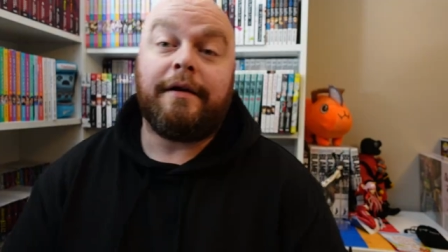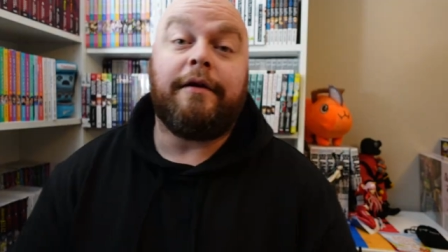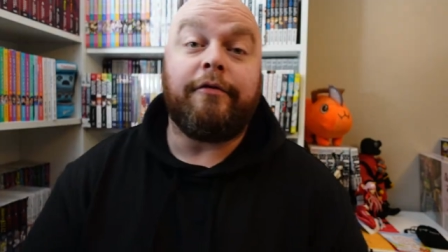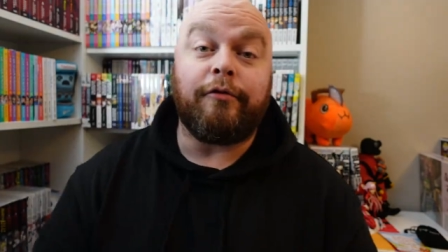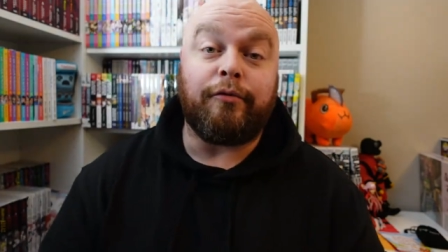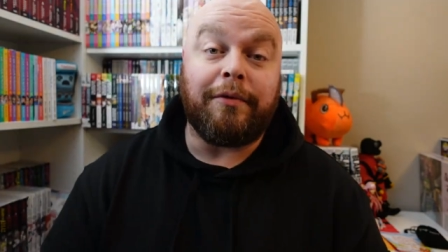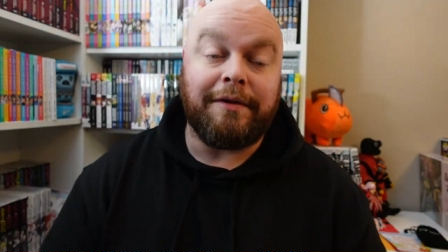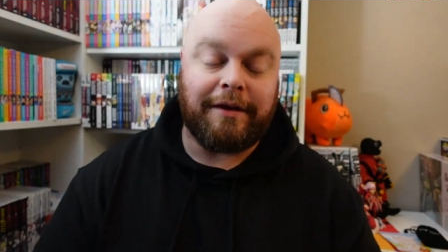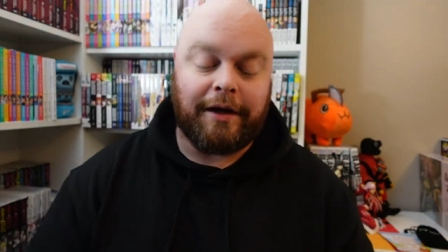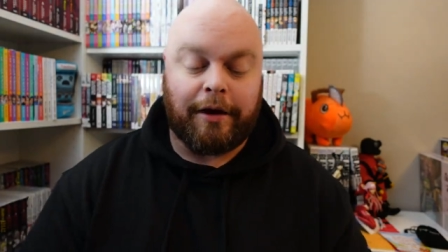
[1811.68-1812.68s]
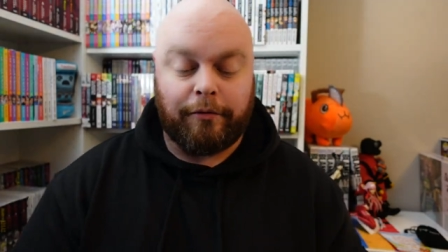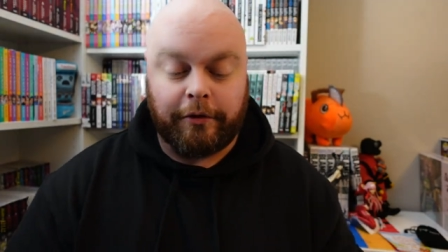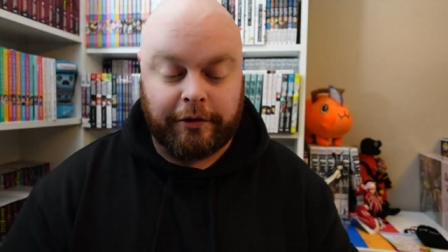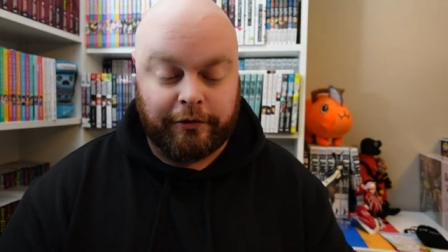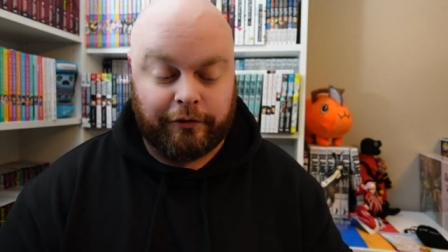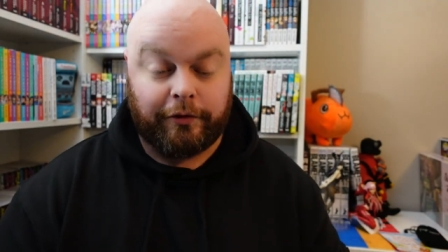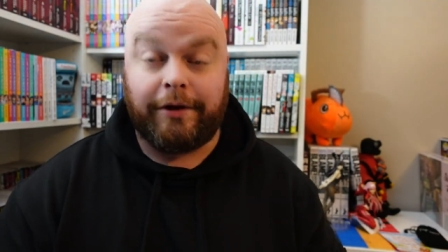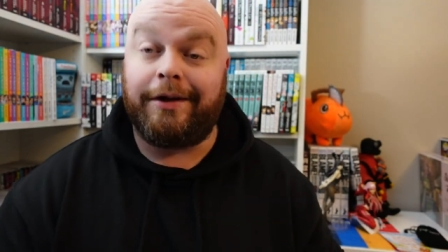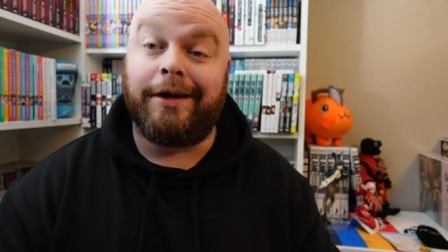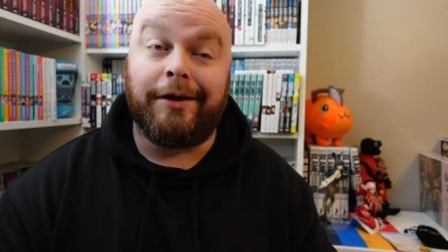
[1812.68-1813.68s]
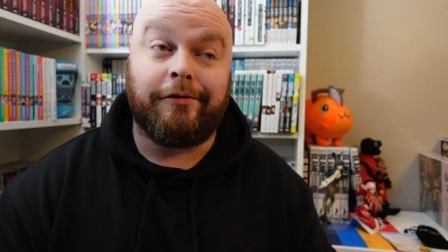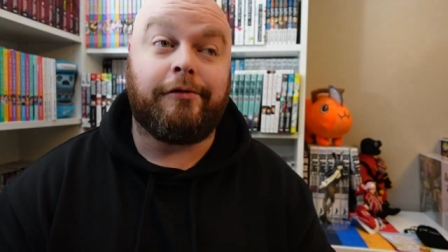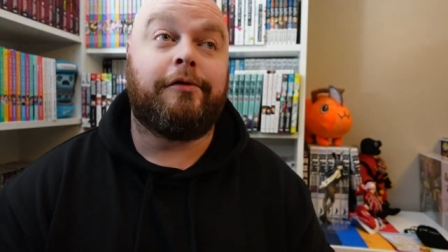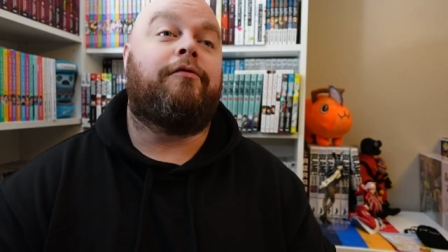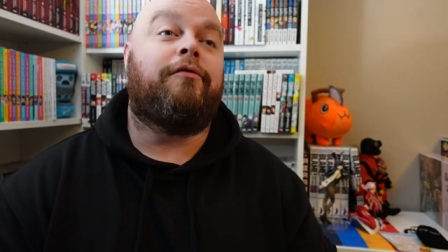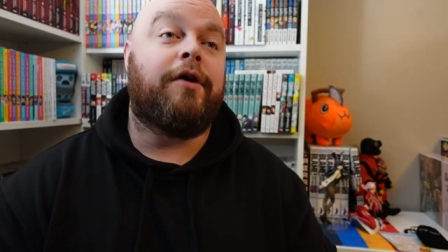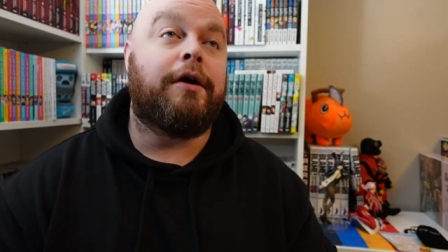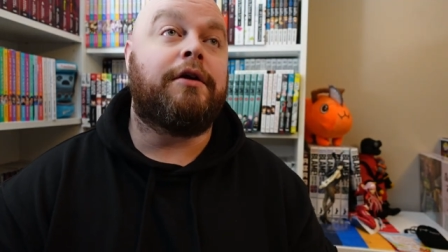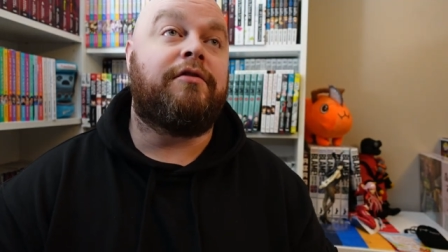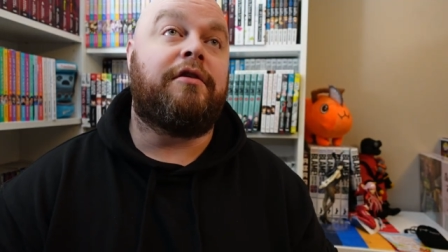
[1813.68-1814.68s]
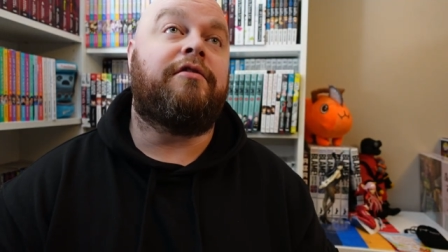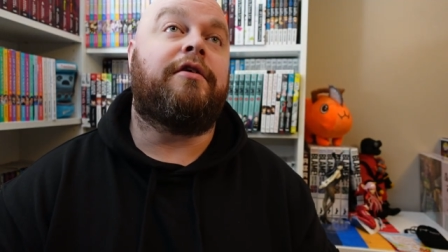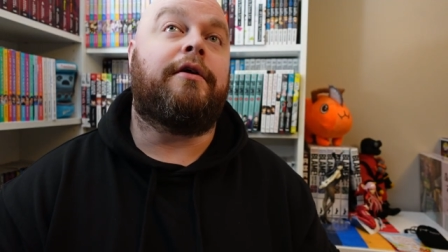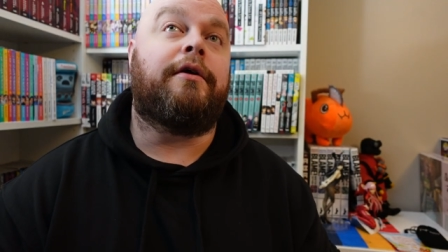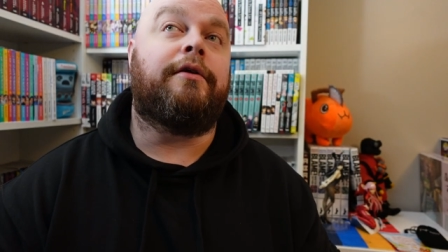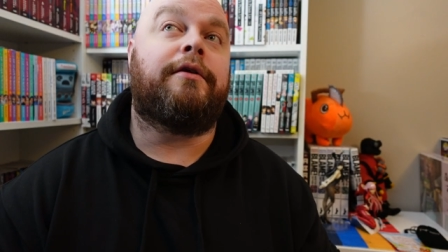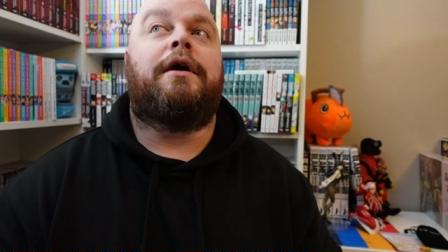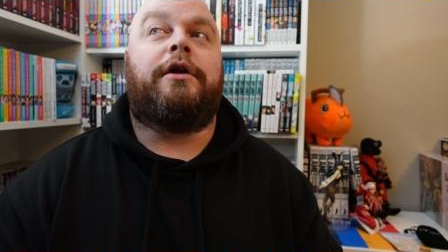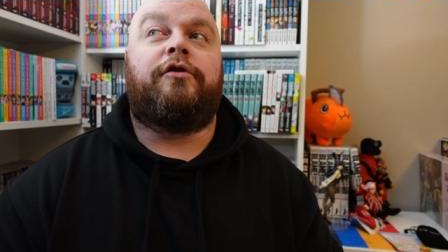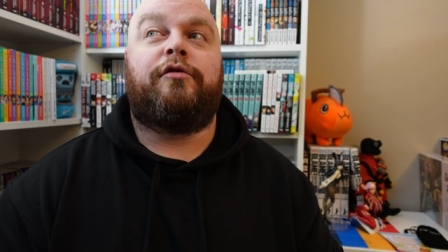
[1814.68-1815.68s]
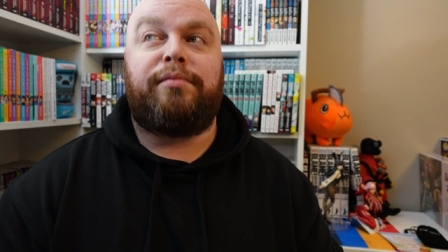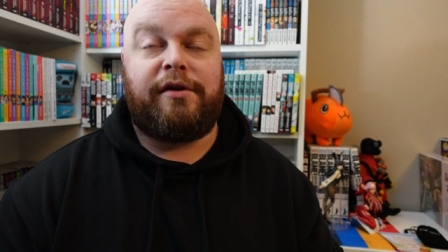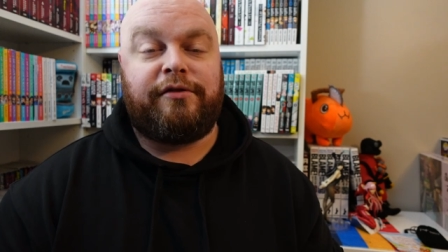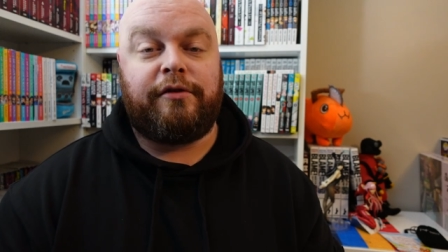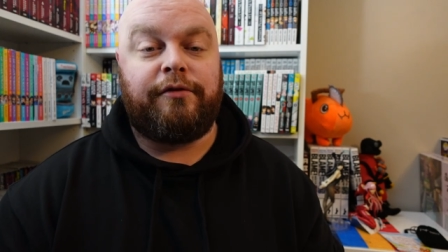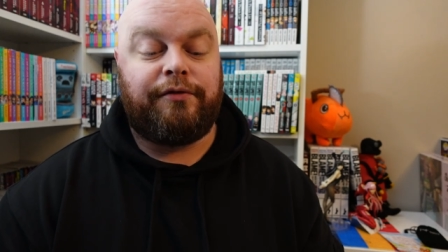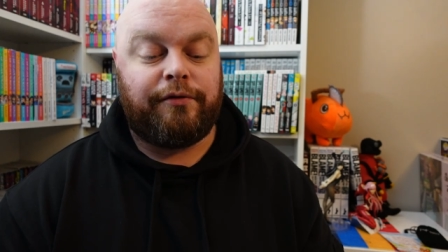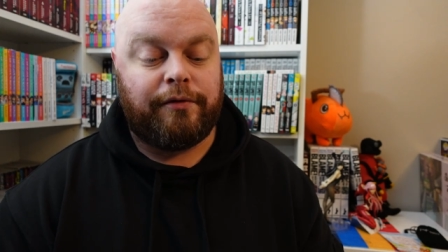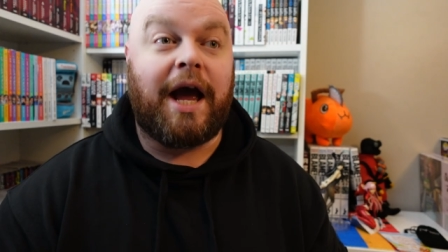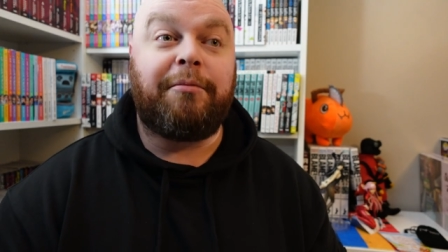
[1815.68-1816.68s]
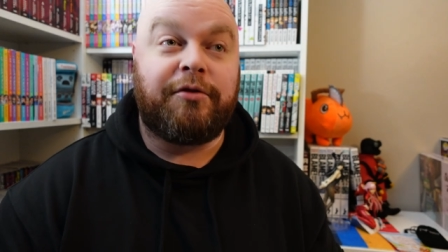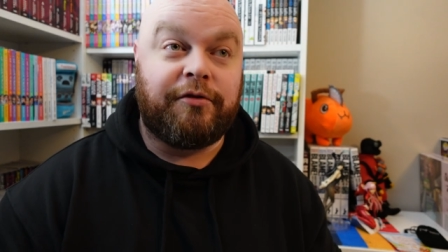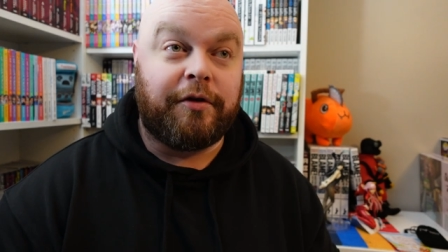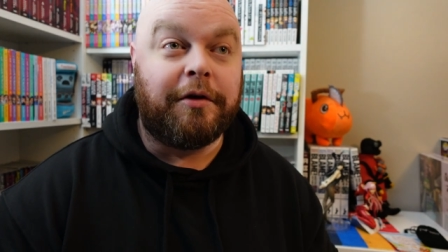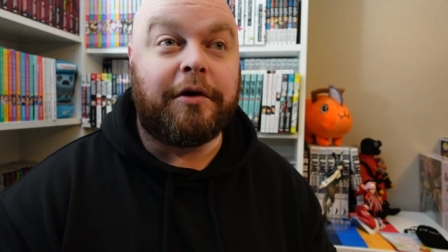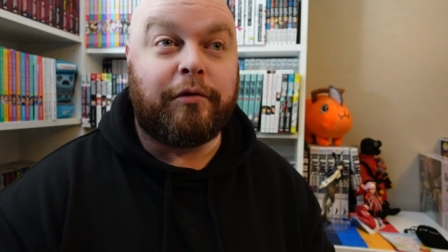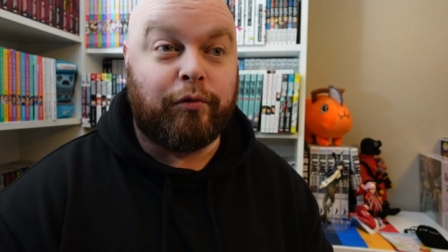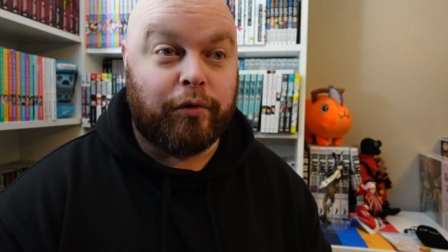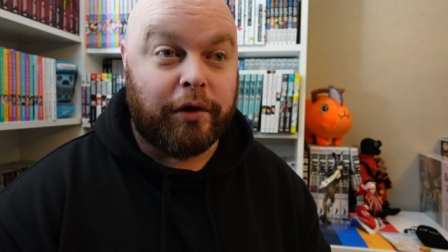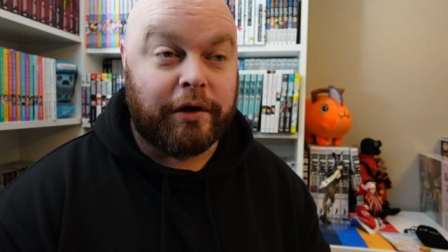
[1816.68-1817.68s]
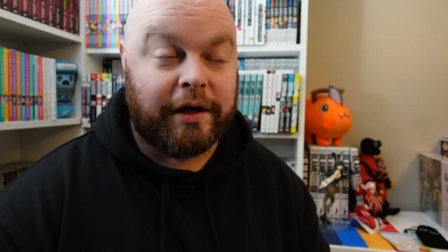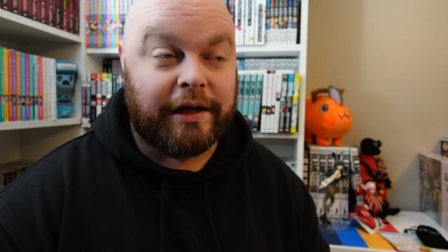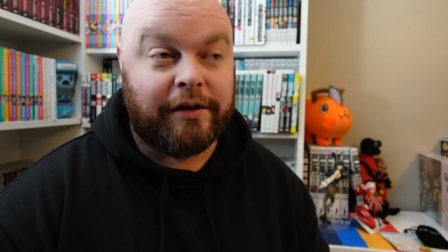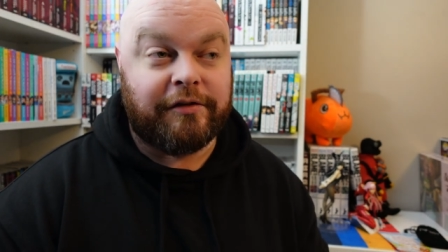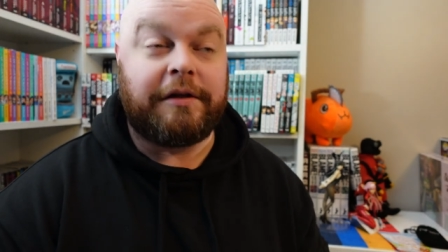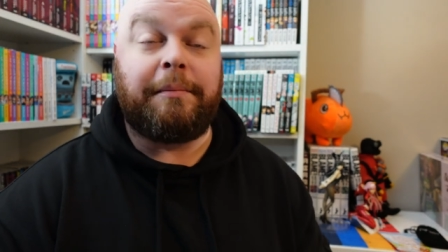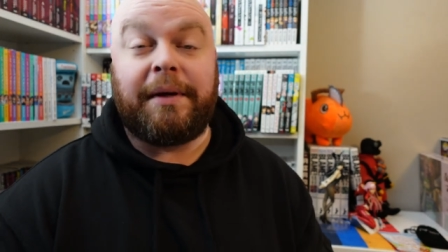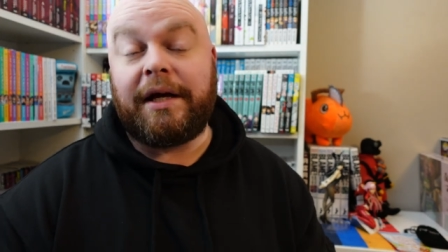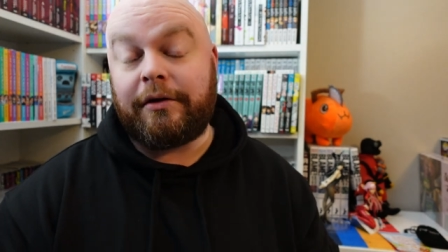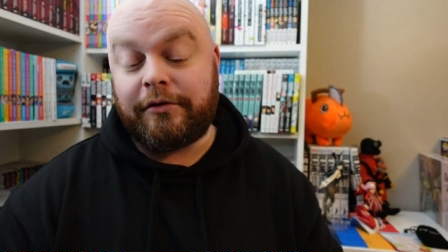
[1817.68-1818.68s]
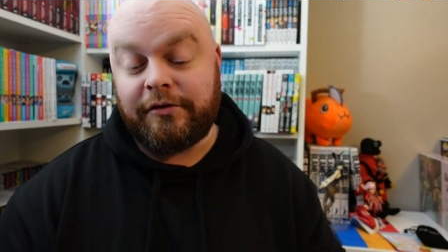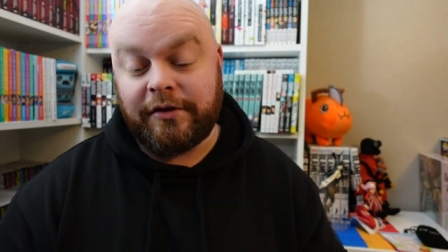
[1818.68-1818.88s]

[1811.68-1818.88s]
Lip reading: Now, if there's one thing I really enjoy, it's very detailed and expressive atmosphere and work, I guess, in the panels.